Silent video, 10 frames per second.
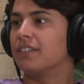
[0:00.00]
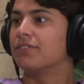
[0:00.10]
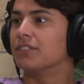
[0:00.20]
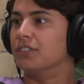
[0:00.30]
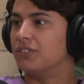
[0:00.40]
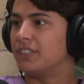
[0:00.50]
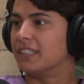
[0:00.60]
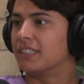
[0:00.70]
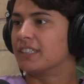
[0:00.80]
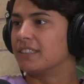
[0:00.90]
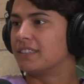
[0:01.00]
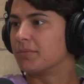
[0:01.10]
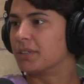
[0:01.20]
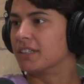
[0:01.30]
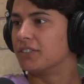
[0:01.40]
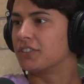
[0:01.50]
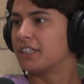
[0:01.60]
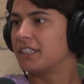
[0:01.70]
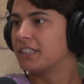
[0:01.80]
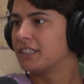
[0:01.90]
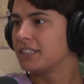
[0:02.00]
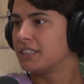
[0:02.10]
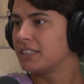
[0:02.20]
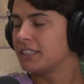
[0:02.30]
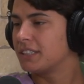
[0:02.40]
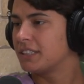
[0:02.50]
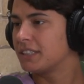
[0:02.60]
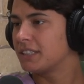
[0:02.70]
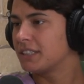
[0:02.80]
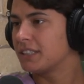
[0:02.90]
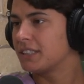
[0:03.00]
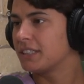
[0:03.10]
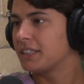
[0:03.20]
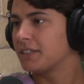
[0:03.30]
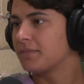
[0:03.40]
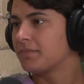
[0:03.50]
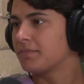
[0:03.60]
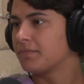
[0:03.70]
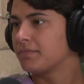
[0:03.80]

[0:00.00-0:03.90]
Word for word: for New Zealand because it's a separate country. And you just went on your own. You just woke up one